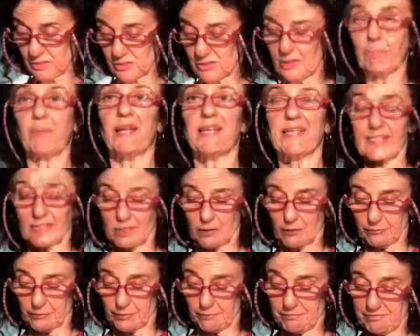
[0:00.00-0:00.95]
the
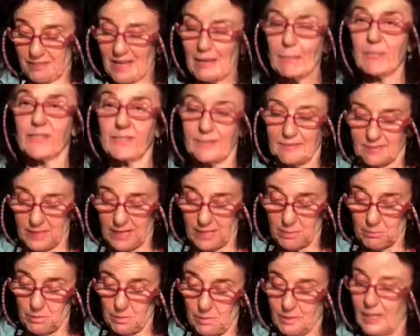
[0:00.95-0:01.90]
blessing of the family
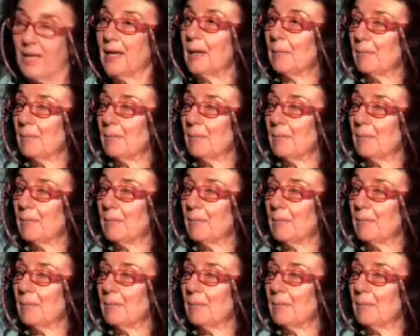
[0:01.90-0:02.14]
table